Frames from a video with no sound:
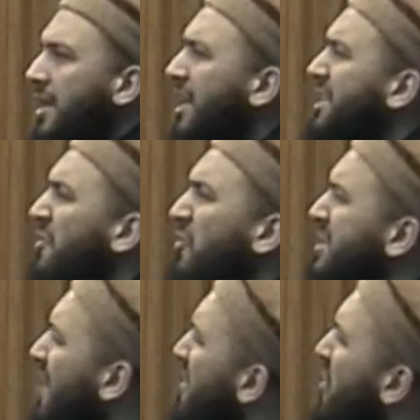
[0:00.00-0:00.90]
The
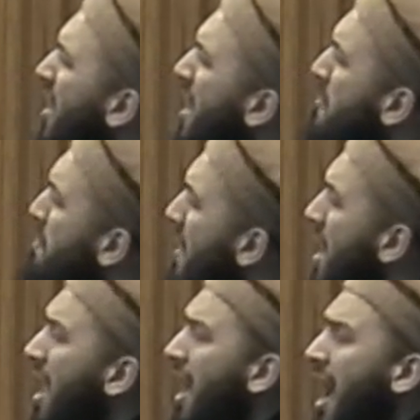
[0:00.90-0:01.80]
devils haven't got a,
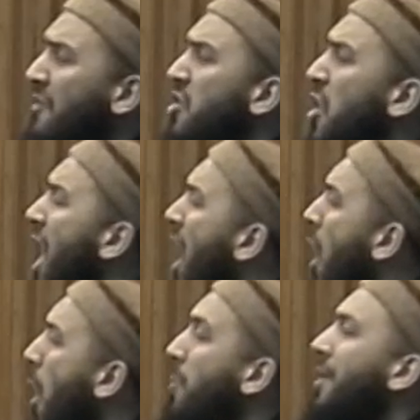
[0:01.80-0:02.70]
haven't got a
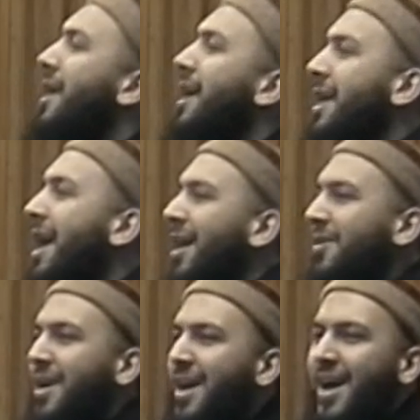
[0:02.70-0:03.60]
hope in
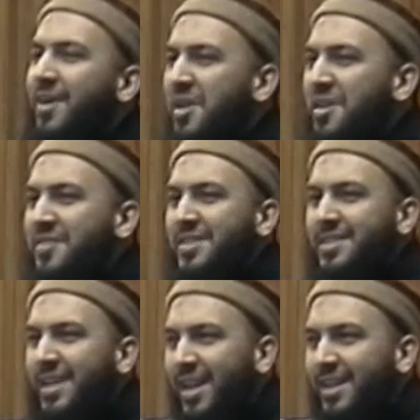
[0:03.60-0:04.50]
hell. Huh? How
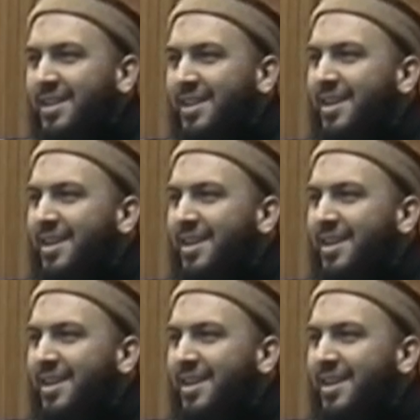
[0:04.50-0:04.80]
relevant is that?